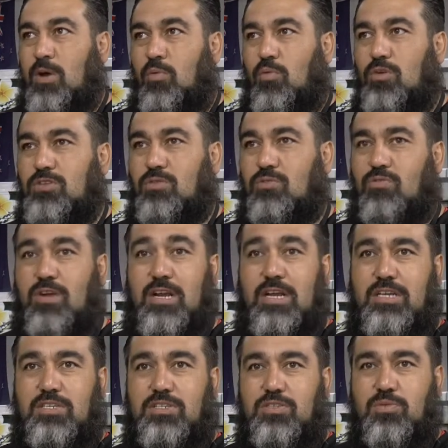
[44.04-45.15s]
Wasn't
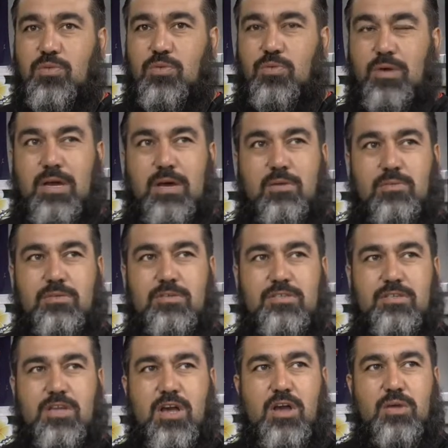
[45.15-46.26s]
really sure where I was
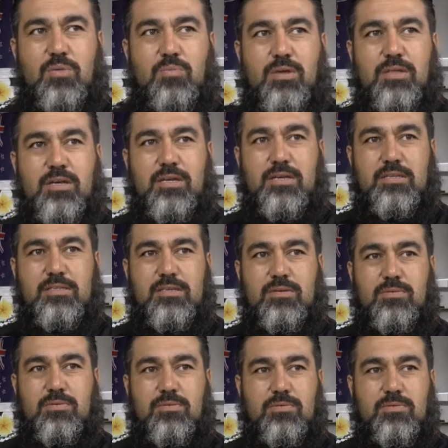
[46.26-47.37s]
going with it
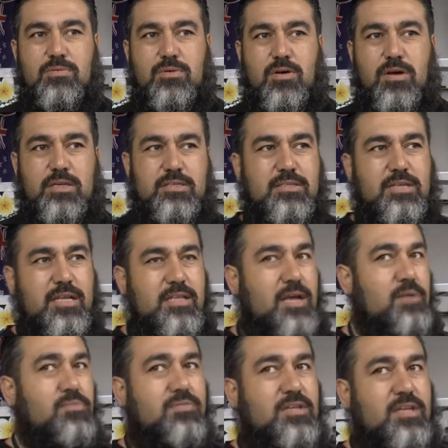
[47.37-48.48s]
until I sat
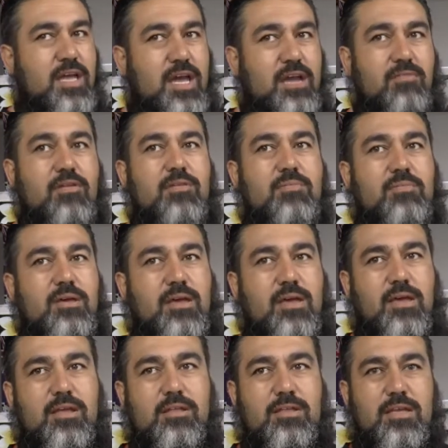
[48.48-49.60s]
down with the key group,
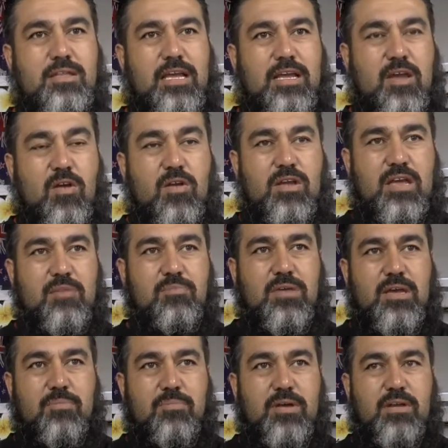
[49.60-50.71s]
and then they kind of gave me
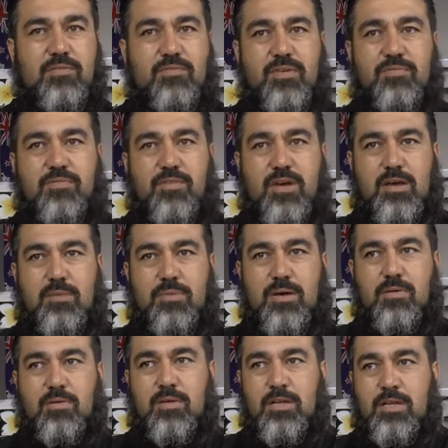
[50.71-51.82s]
a bit of info
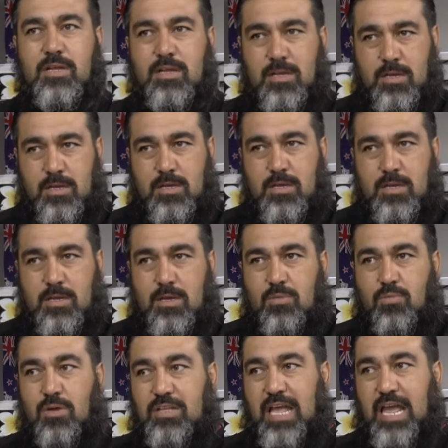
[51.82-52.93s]
about
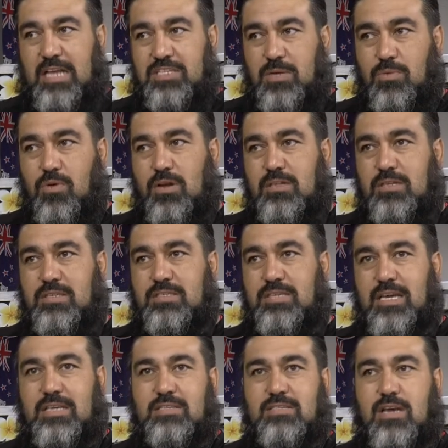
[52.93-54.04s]
what they actually wanted to
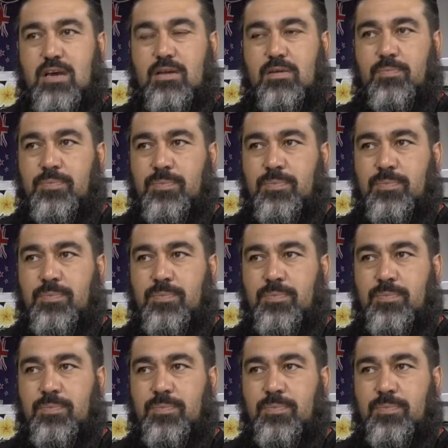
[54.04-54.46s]
see. So